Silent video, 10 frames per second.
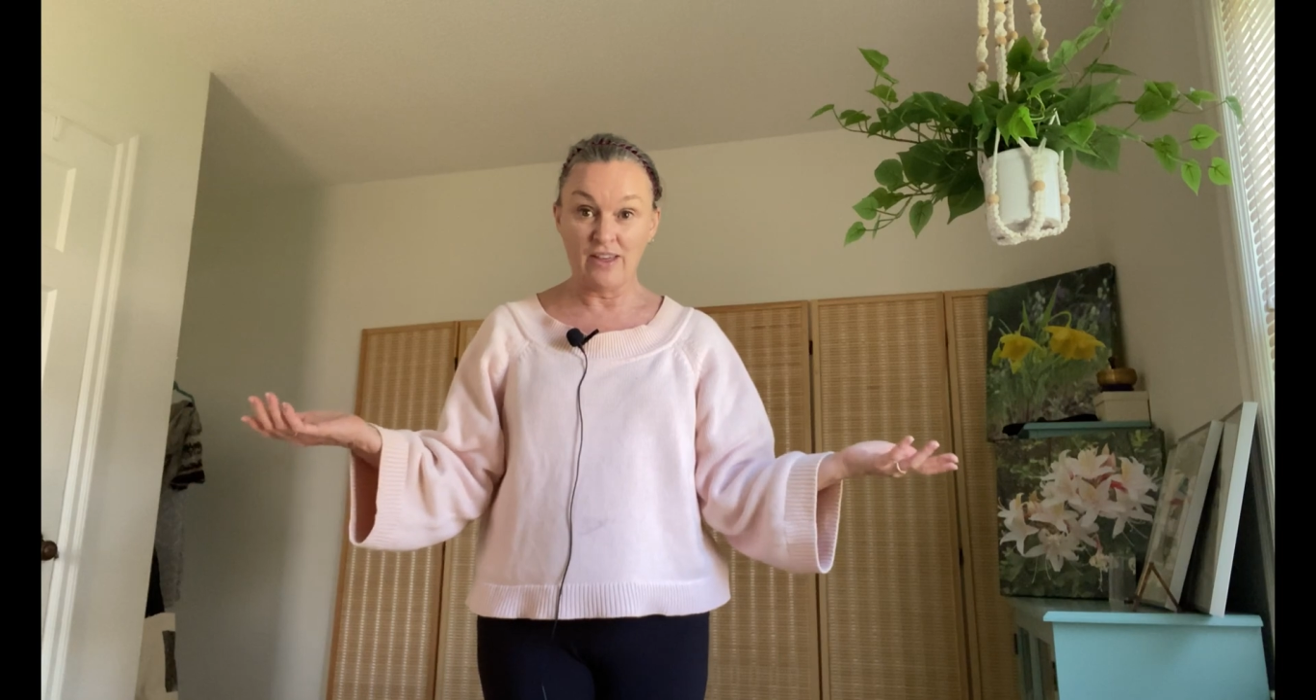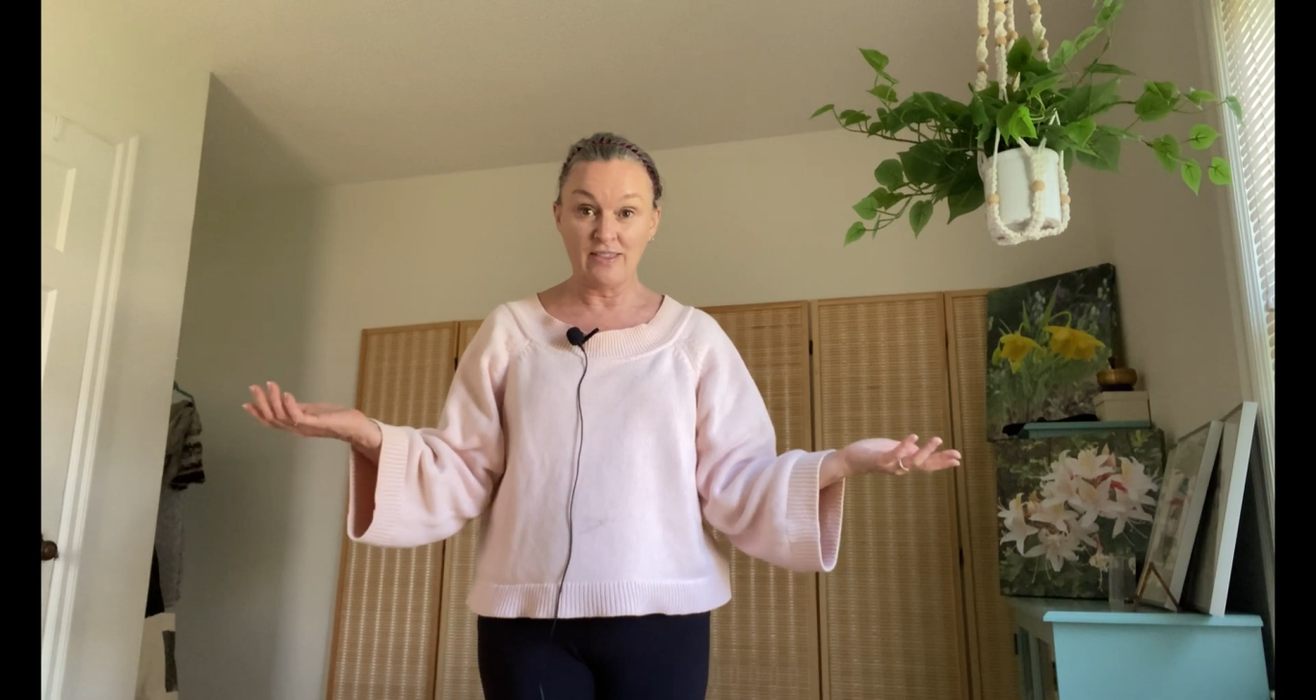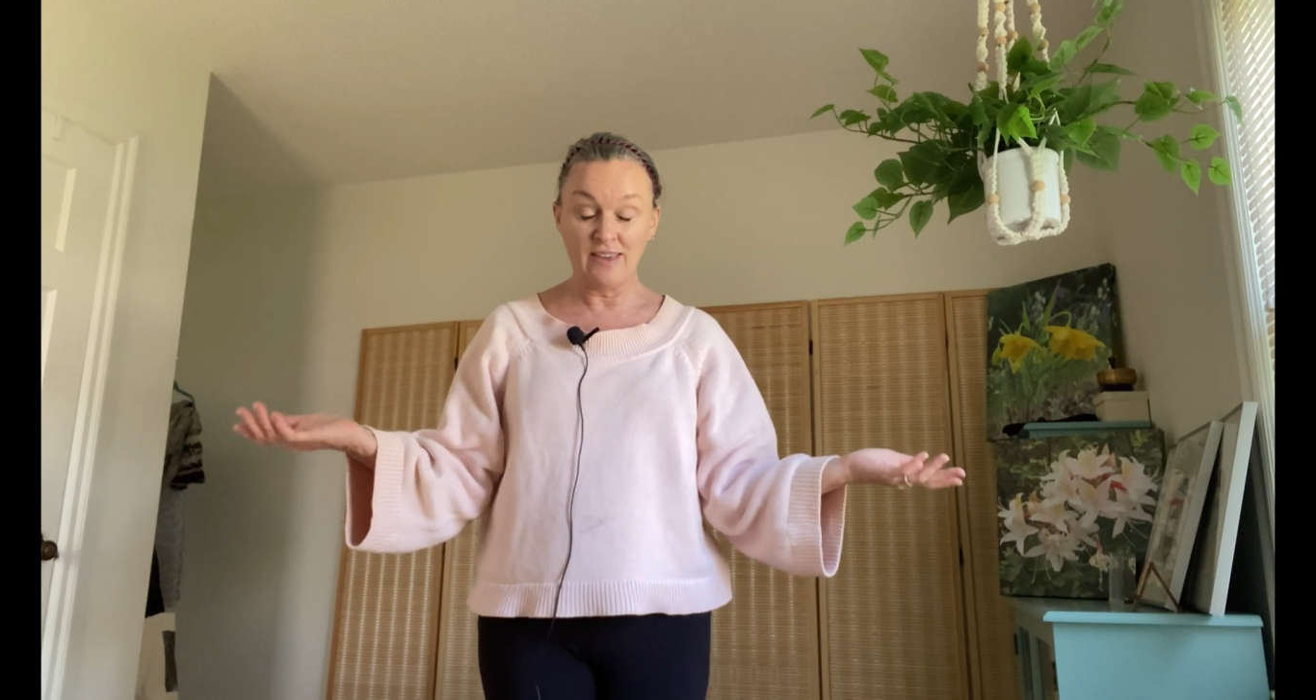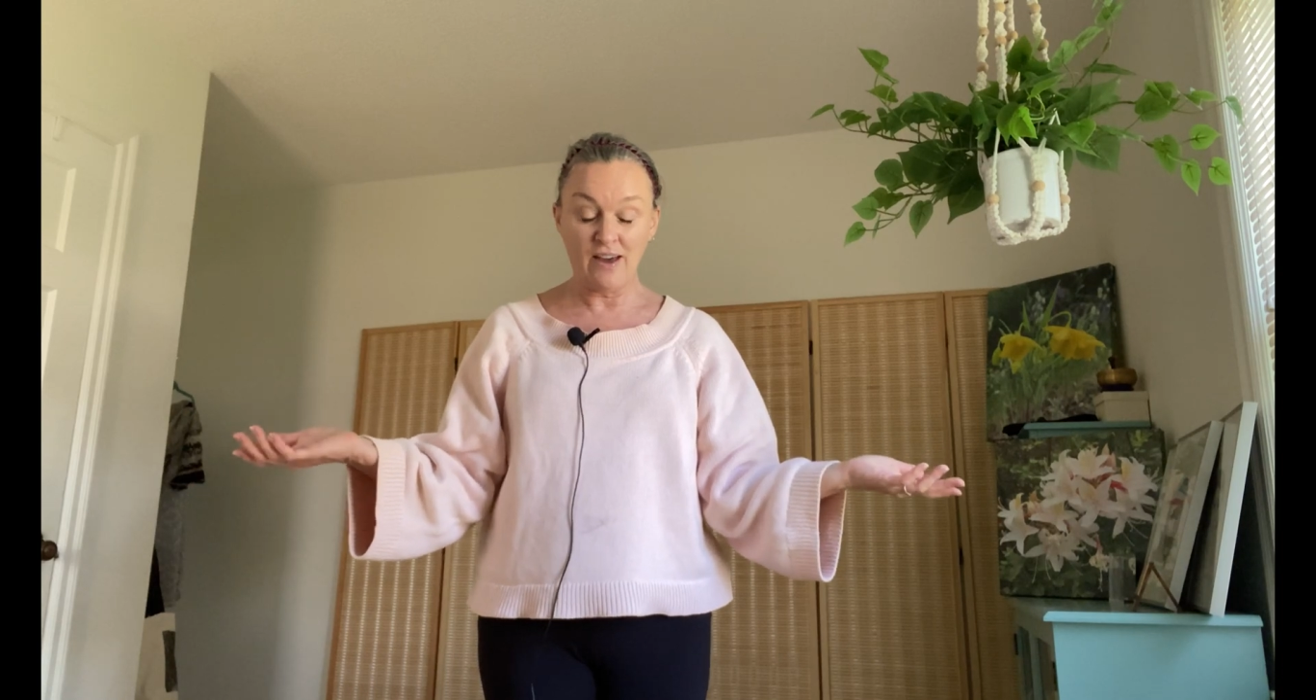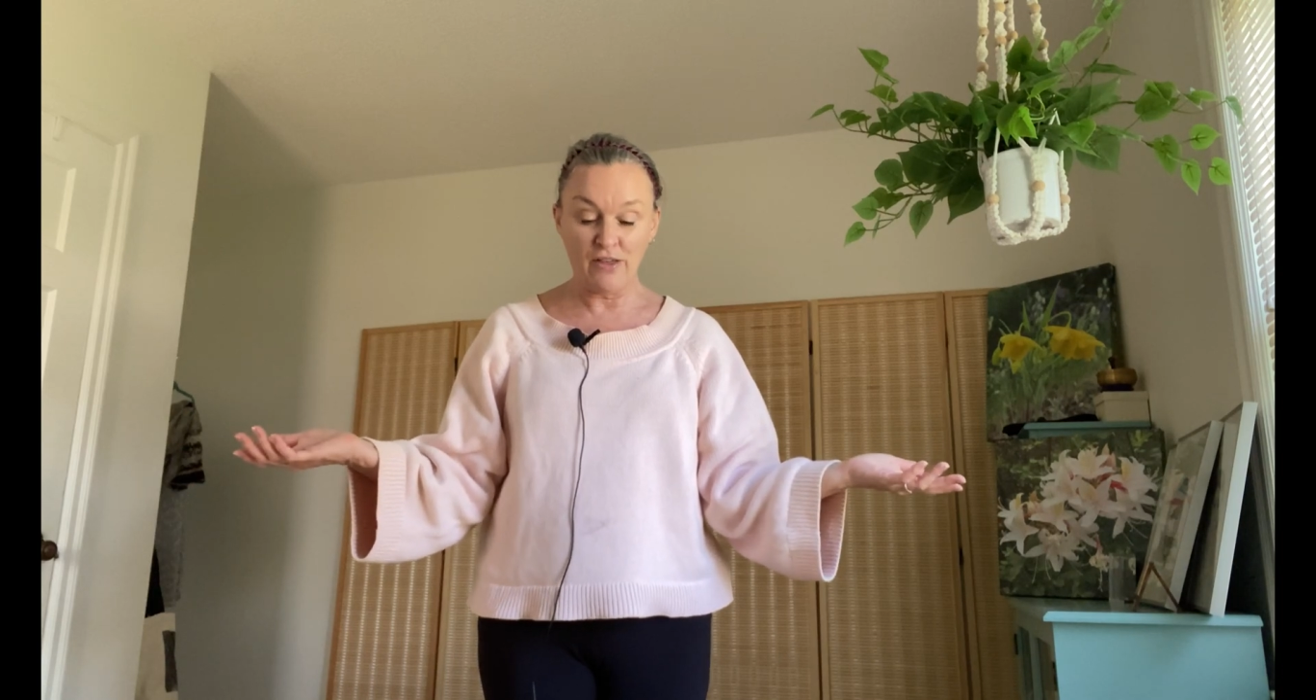
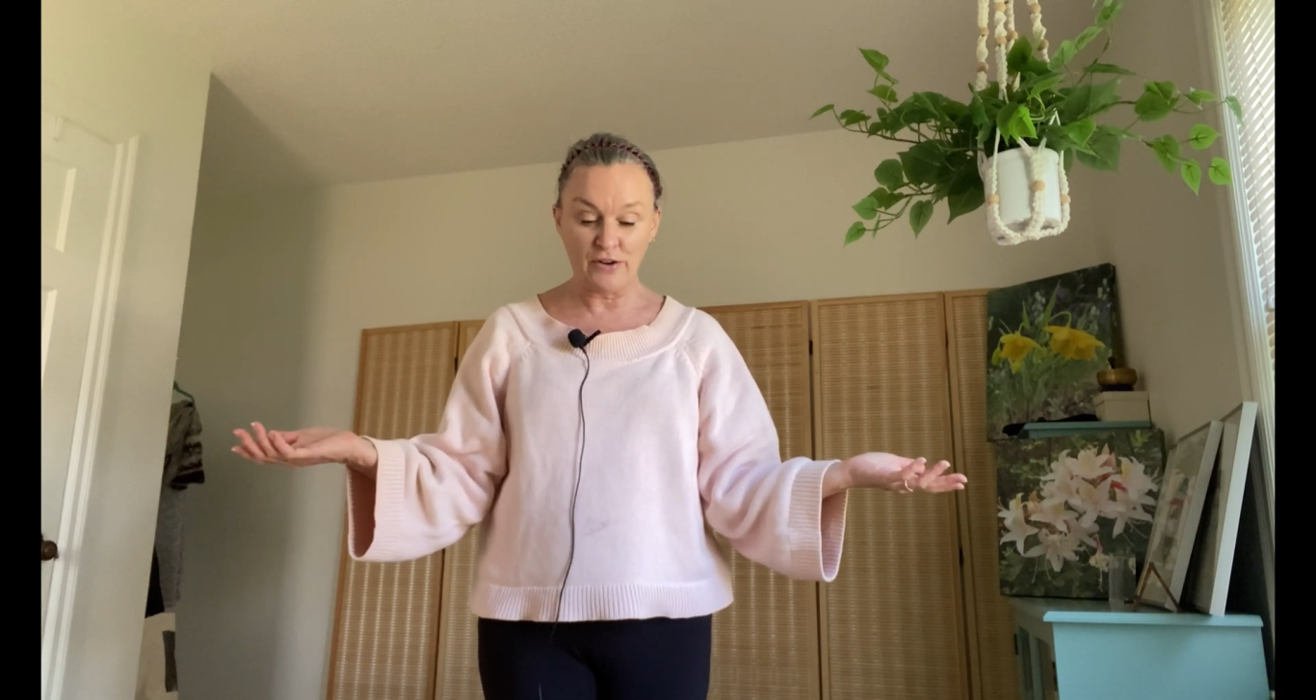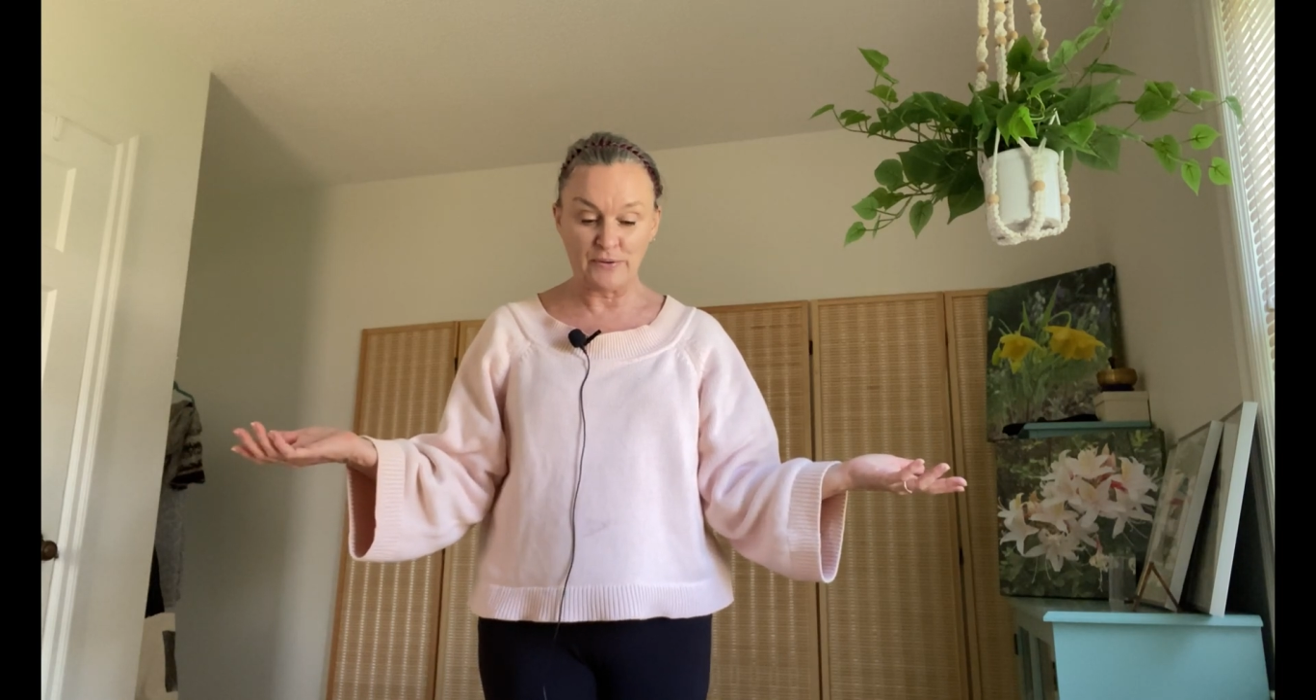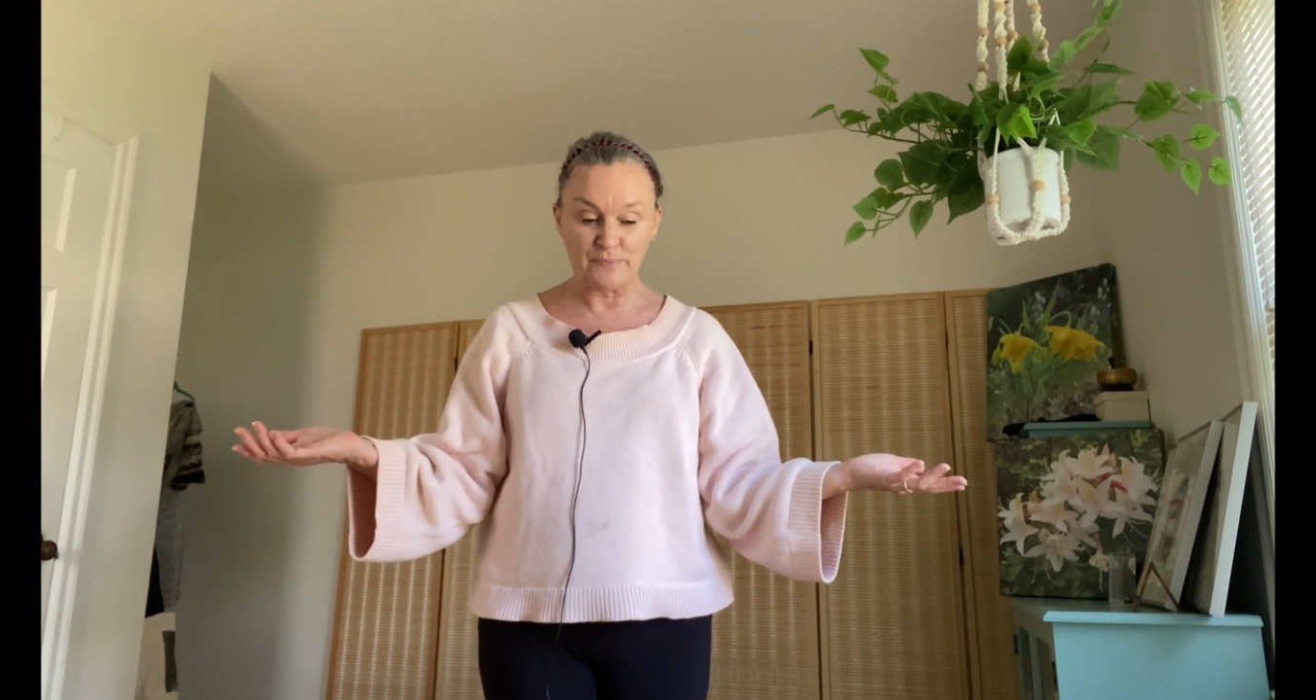the other.